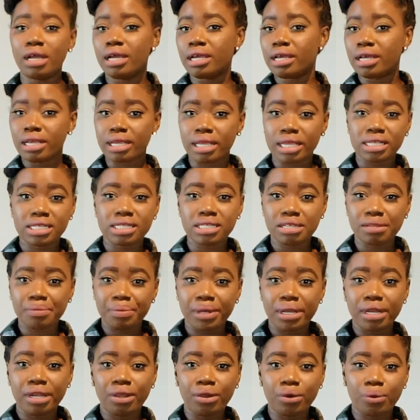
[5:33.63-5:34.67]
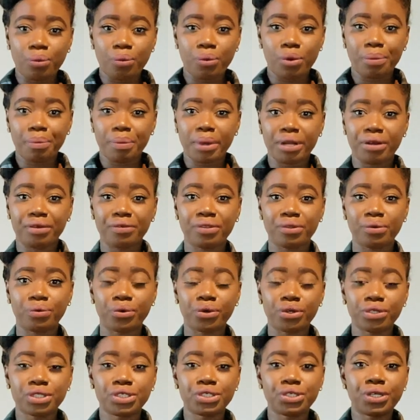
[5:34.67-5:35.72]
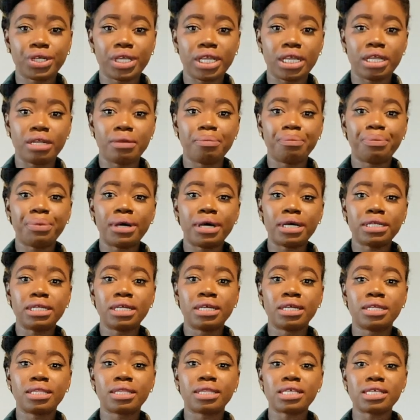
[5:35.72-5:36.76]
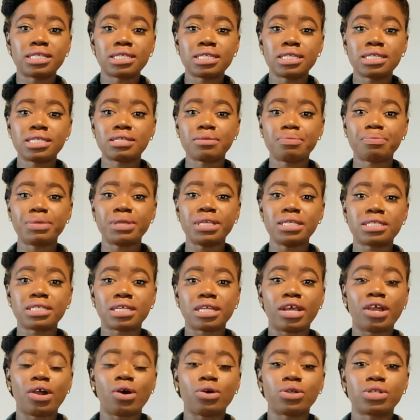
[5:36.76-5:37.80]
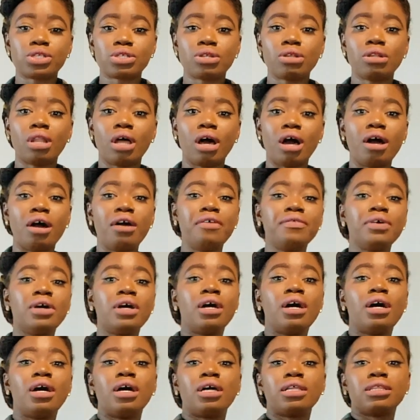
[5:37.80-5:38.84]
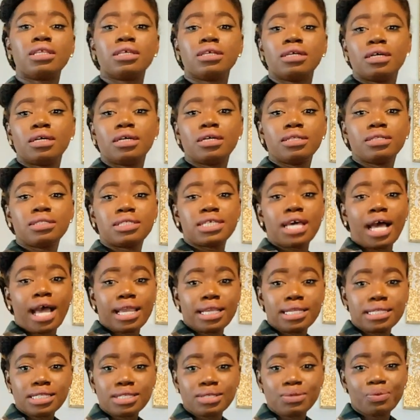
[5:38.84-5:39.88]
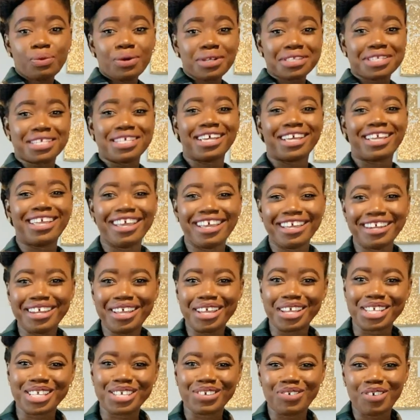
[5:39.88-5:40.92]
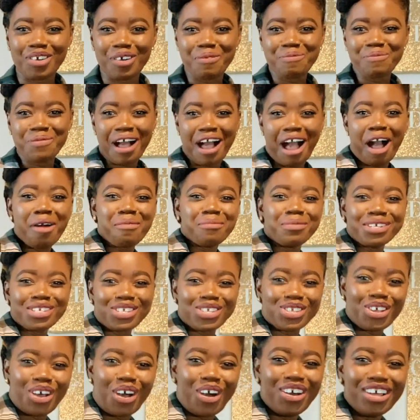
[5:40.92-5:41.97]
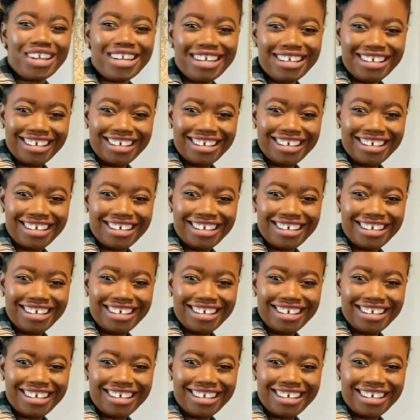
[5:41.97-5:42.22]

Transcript: I guess depending on what part of the world you're in. But this is a piece that I also love. The tights, once again, is from Amazon.